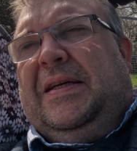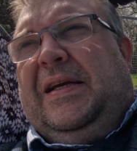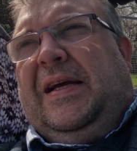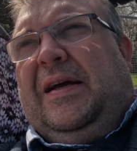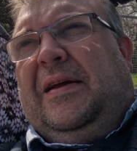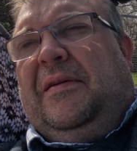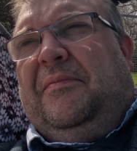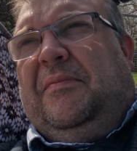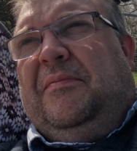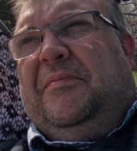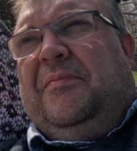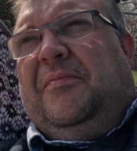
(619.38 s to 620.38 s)
yeah,
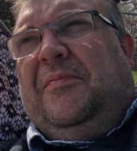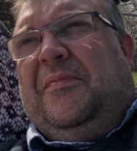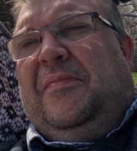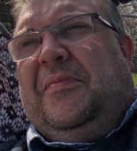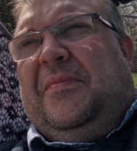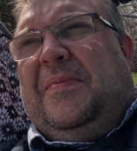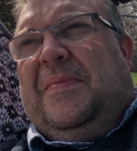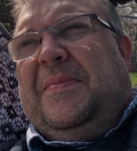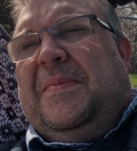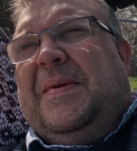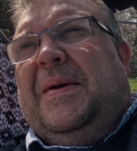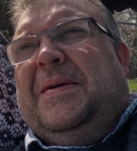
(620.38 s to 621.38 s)

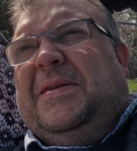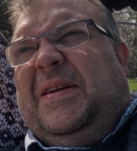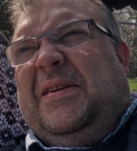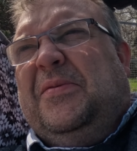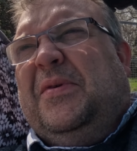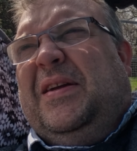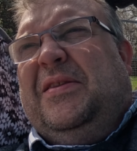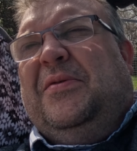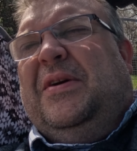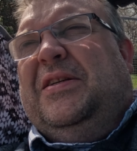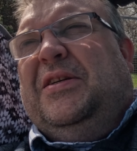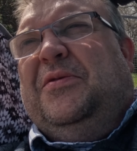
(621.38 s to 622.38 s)
I thought
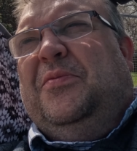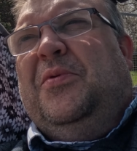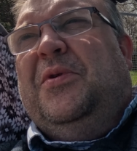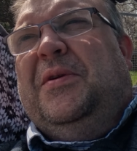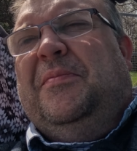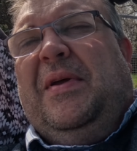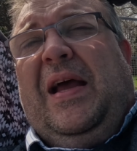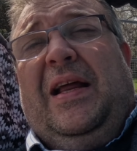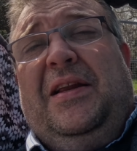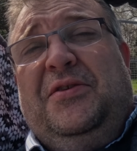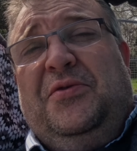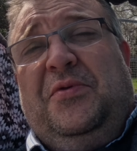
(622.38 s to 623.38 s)
I just would.
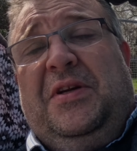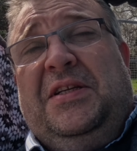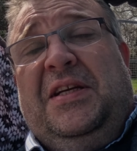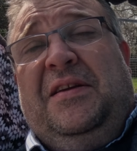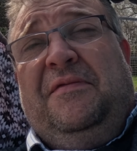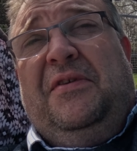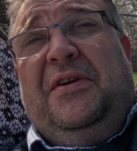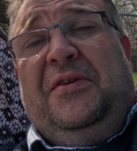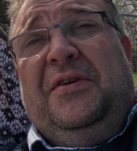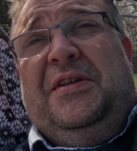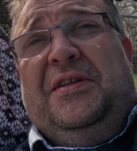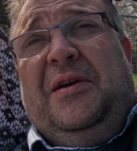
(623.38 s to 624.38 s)
Helen's already set a very
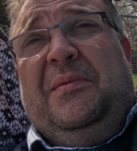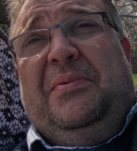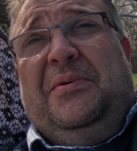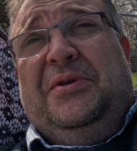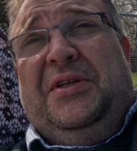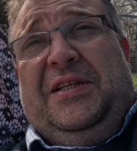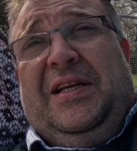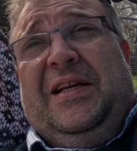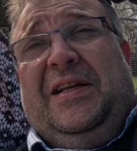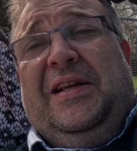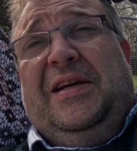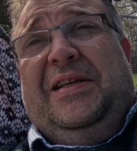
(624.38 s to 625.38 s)
good example. She's had
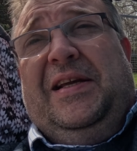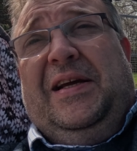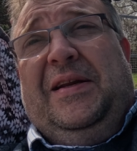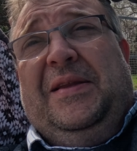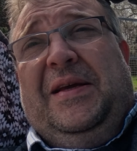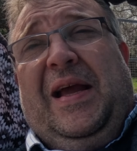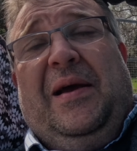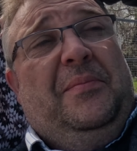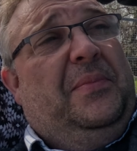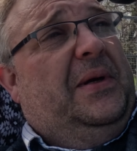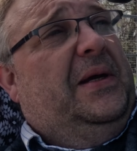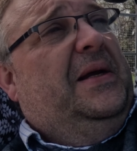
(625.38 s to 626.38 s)
a lie down in the
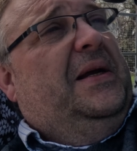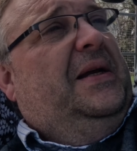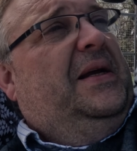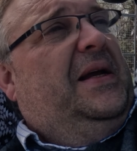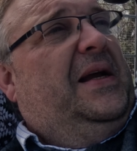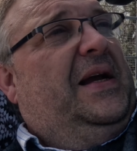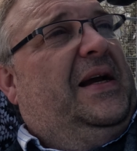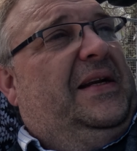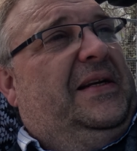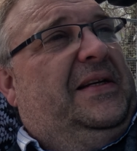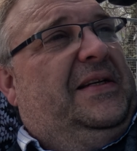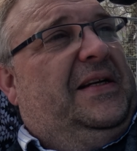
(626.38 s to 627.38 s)
camper,
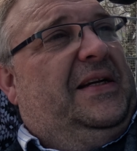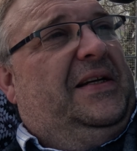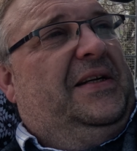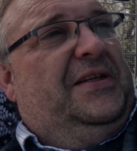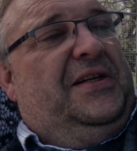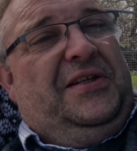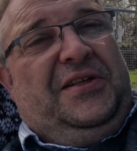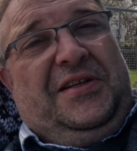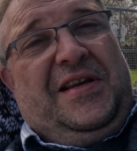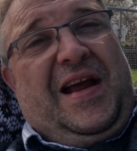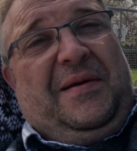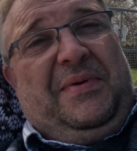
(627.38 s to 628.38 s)
and she's
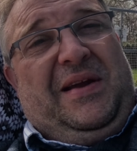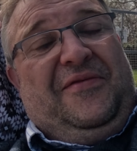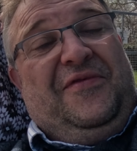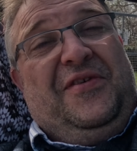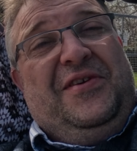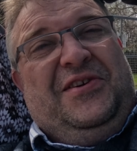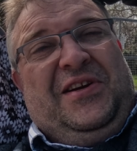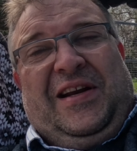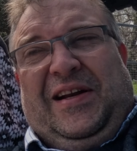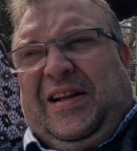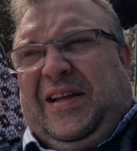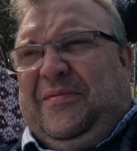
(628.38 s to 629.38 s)
just napping very
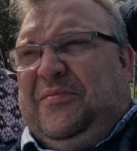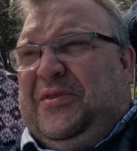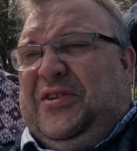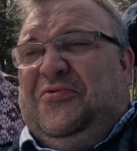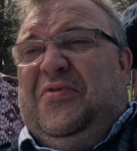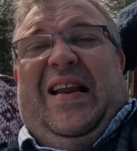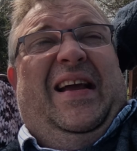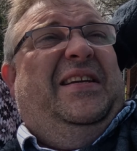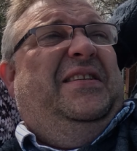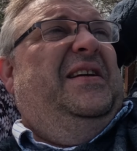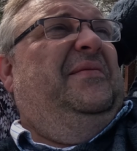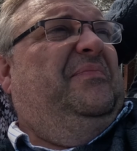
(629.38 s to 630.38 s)
gently, just
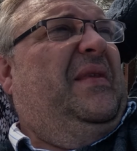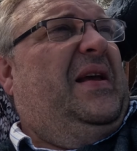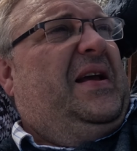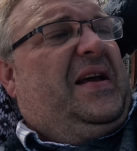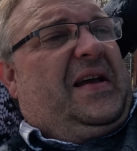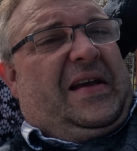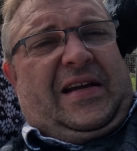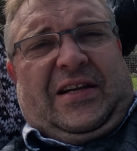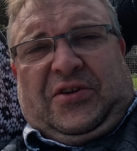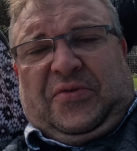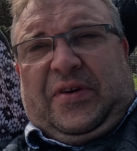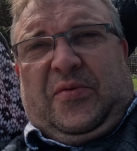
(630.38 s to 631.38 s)
relaxing,
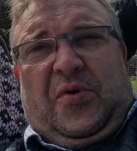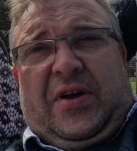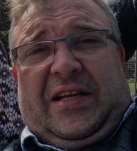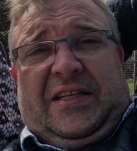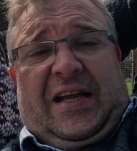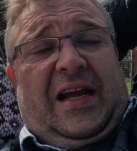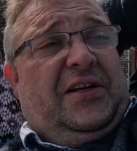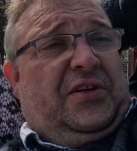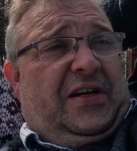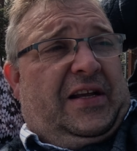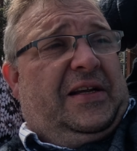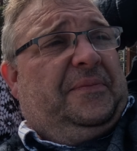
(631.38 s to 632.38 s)
enjoying what is
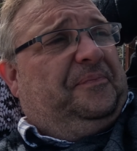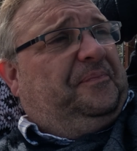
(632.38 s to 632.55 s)
actually